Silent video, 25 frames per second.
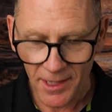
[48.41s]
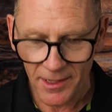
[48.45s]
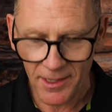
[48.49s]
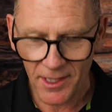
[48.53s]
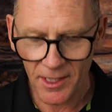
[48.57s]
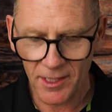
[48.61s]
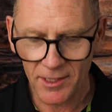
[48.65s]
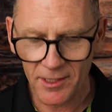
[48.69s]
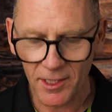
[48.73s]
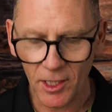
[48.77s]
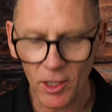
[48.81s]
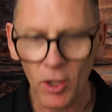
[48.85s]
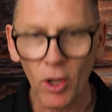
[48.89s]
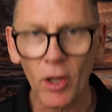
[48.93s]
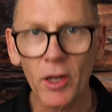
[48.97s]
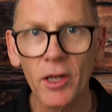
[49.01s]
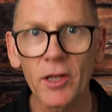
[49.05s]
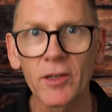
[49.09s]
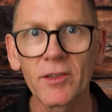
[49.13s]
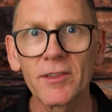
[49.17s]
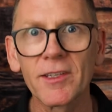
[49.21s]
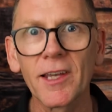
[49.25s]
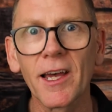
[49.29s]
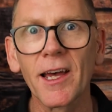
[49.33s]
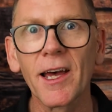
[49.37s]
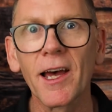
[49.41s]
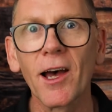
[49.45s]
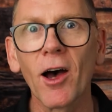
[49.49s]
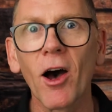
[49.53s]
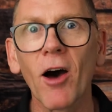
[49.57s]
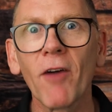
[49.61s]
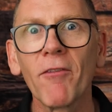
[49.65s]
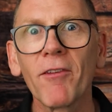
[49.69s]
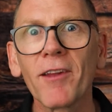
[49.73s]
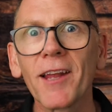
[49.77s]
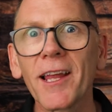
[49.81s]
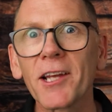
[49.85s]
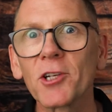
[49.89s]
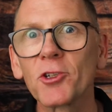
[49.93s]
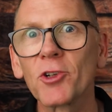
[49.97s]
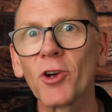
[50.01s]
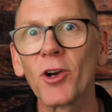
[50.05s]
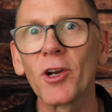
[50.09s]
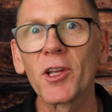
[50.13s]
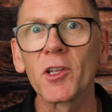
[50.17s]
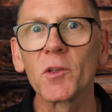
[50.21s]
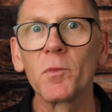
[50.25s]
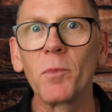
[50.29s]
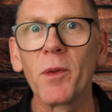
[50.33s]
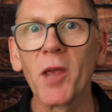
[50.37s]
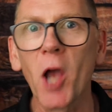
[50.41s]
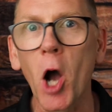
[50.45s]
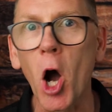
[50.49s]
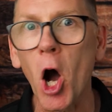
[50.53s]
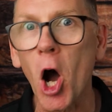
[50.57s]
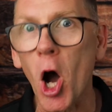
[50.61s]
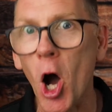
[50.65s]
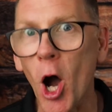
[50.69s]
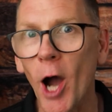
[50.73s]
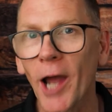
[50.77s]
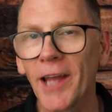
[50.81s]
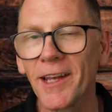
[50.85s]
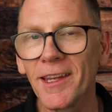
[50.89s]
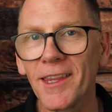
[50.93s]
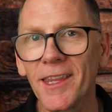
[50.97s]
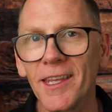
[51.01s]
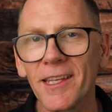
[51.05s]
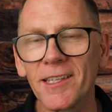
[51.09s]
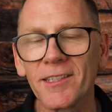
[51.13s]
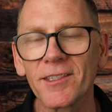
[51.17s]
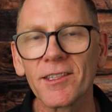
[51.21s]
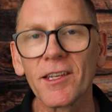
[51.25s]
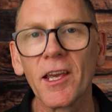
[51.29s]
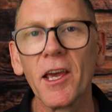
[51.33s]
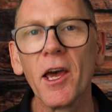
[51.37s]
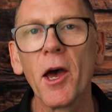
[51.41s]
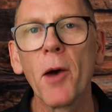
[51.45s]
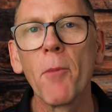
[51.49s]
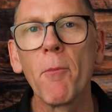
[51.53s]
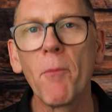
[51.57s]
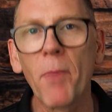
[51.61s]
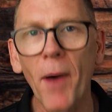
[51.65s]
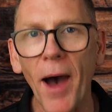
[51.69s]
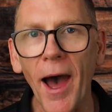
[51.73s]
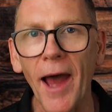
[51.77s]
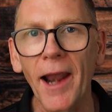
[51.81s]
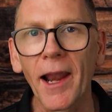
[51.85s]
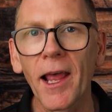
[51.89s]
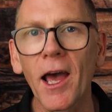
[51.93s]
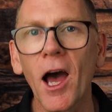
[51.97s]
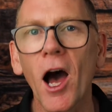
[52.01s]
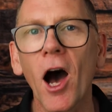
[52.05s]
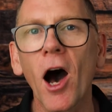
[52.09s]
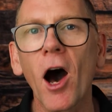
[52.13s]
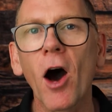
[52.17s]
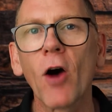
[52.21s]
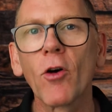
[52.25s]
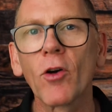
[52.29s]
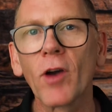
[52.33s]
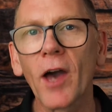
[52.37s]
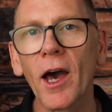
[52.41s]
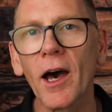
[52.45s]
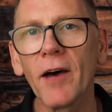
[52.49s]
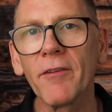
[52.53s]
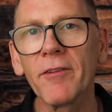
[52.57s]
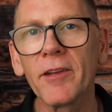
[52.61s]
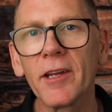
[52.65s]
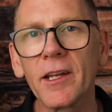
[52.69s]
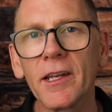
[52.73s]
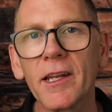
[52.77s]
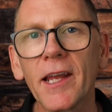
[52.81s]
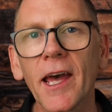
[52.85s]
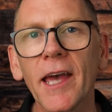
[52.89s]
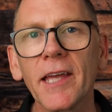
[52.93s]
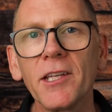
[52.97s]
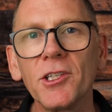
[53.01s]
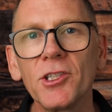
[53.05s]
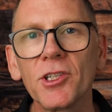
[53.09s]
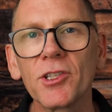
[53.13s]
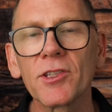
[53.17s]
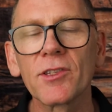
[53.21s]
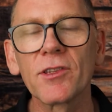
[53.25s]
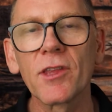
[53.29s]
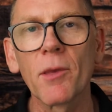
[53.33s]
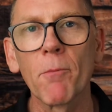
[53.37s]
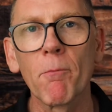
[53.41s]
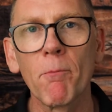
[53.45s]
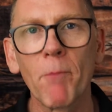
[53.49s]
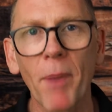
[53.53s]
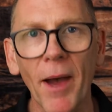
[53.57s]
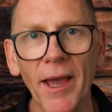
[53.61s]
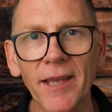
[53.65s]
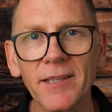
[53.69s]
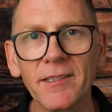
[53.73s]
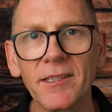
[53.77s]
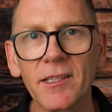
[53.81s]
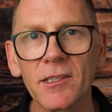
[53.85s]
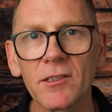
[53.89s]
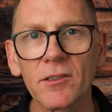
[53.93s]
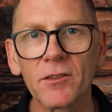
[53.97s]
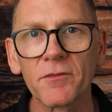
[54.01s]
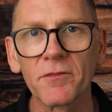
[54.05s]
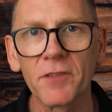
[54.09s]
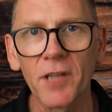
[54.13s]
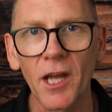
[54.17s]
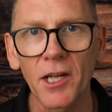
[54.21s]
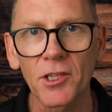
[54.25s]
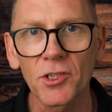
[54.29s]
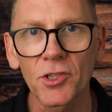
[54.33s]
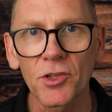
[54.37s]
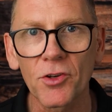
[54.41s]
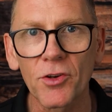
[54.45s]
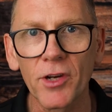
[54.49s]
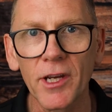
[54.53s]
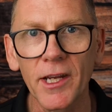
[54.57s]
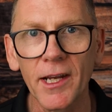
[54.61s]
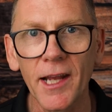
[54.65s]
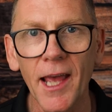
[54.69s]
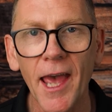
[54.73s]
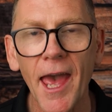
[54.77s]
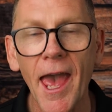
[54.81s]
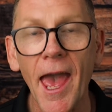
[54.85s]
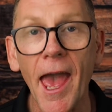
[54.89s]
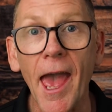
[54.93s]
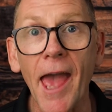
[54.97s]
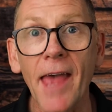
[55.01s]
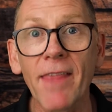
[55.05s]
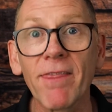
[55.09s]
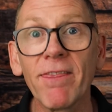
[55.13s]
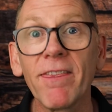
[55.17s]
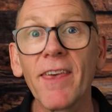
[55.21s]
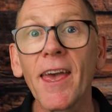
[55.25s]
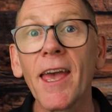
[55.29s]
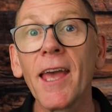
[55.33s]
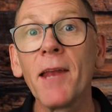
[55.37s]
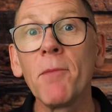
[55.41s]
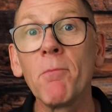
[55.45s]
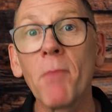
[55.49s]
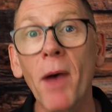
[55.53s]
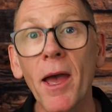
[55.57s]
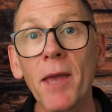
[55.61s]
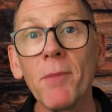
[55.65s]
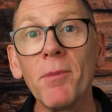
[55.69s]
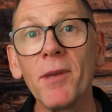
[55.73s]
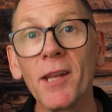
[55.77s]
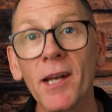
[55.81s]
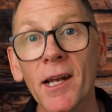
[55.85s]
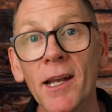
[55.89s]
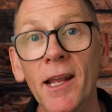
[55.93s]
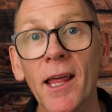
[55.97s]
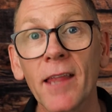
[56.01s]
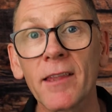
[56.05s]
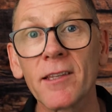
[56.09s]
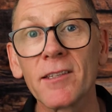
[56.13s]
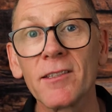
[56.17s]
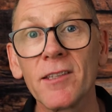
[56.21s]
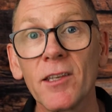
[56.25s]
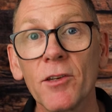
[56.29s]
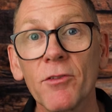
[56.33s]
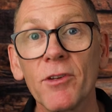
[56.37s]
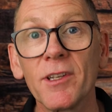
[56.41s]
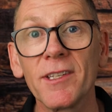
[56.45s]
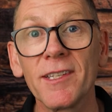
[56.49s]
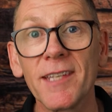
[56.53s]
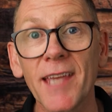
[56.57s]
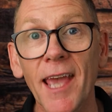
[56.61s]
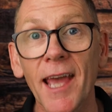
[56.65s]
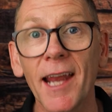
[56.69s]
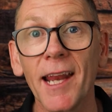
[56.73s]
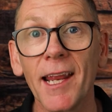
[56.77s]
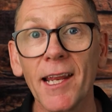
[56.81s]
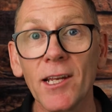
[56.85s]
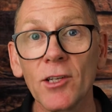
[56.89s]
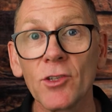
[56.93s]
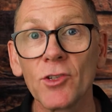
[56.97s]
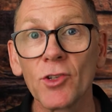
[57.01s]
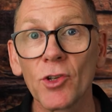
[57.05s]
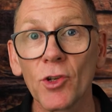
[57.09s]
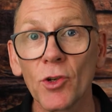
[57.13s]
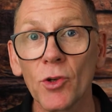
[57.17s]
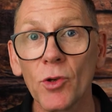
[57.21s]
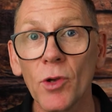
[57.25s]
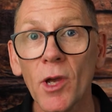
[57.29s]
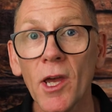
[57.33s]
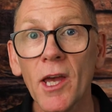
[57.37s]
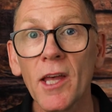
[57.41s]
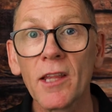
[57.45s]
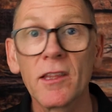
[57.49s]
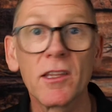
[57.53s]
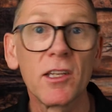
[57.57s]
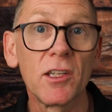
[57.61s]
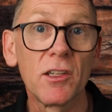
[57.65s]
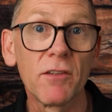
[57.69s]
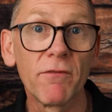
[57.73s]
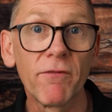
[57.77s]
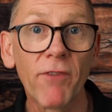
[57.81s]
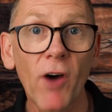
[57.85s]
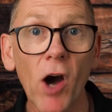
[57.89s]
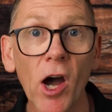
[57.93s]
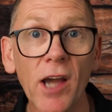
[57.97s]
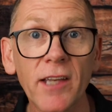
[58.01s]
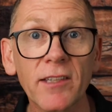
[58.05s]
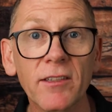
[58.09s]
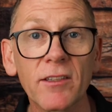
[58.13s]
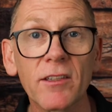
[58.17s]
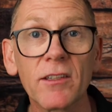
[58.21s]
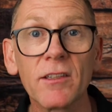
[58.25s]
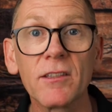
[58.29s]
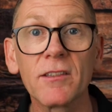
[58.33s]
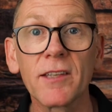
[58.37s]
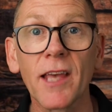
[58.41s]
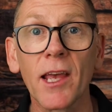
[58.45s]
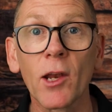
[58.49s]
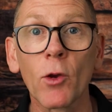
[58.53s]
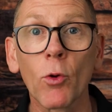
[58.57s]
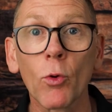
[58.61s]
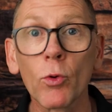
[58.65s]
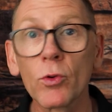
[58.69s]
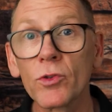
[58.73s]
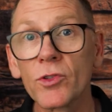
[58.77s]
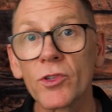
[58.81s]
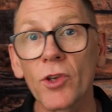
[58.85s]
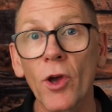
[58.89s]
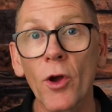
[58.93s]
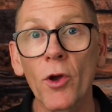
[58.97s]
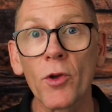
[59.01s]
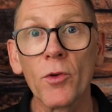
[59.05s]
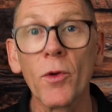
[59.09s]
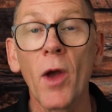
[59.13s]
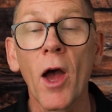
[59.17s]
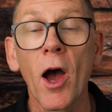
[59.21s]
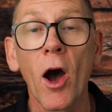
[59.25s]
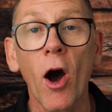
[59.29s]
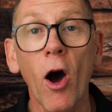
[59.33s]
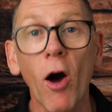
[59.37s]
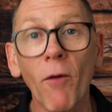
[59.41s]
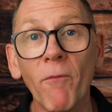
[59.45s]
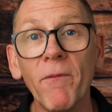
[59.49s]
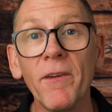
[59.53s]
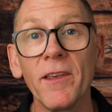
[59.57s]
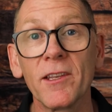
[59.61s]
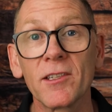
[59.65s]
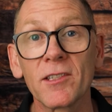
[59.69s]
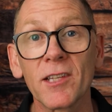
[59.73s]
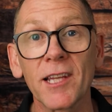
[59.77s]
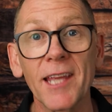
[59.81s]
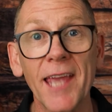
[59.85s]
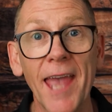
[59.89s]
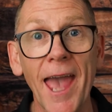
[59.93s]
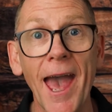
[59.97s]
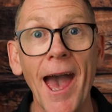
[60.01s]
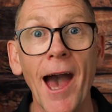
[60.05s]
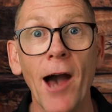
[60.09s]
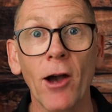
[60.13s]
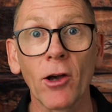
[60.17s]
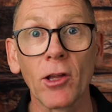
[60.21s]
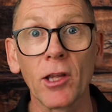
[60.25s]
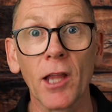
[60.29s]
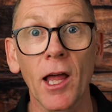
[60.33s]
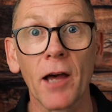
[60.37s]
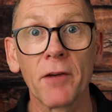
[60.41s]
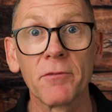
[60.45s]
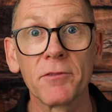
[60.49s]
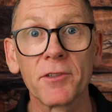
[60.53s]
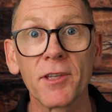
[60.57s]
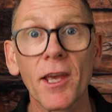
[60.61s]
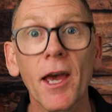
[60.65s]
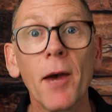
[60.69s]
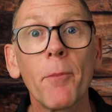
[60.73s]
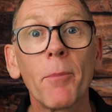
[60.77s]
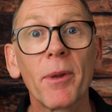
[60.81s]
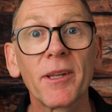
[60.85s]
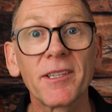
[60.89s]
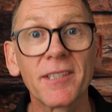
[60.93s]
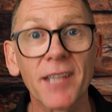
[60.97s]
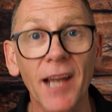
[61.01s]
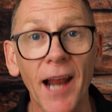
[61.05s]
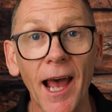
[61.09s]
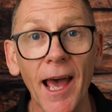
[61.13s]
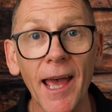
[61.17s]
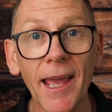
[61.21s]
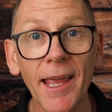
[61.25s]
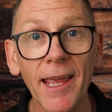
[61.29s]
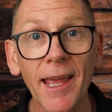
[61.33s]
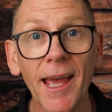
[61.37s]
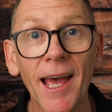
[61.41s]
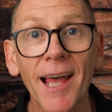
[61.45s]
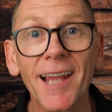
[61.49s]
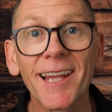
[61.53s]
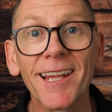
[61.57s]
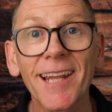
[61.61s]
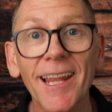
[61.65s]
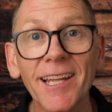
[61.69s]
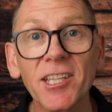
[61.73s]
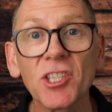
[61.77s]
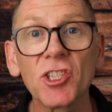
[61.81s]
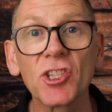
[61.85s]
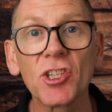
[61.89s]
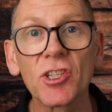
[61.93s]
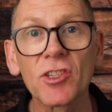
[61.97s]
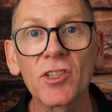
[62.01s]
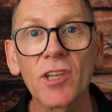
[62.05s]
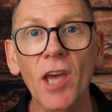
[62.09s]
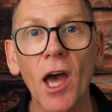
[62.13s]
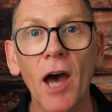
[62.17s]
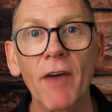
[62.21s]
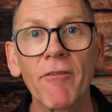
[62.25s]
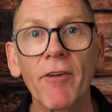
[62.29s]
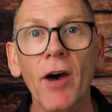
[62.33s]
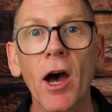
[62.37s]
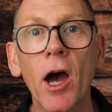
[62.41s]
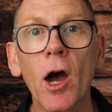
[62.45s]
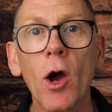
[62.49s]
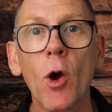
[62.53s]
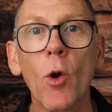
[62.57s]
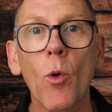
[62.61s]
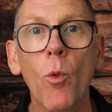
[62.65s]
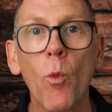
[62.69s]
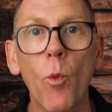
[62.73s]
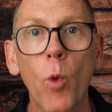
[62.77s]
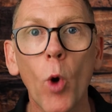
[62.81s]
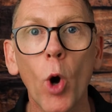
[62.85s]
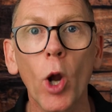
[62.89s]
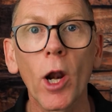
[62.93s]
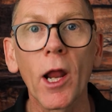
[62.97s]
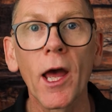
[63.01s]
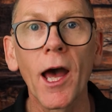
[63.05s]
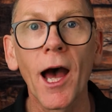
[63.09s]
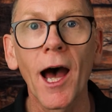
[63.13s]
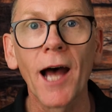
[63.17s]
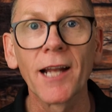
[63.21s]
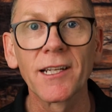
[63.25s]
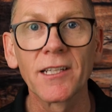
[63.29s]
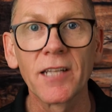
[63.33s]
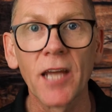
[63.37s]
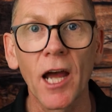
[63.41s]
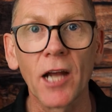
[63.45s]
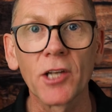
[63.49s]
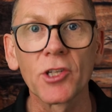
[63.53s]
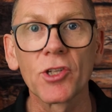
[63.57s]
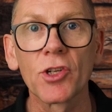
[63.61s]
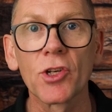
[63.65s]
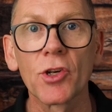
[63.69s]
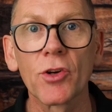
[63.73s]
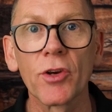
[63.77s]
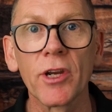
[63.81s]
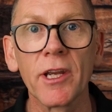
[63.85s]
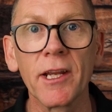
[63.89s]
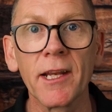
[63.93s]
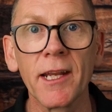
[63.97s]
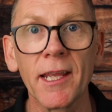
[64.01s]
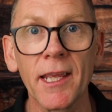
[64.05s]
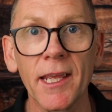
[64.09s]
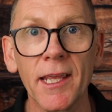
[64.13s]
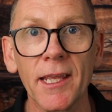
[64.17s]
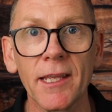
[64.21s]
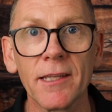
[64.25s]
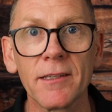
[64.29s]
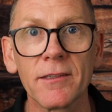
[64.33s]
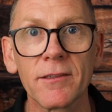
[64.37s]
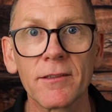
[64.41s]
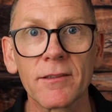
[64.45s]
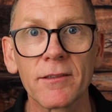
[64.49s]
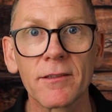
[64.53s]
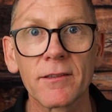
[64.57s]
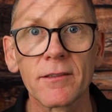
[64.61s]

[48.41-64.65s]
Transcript: There's a lot of electronics behind this, but I'll cover today just the basics of touchscreen, and then maybe in another series get into the devices and also obviously our gloves. But today, let's just cover what a touchscreen is.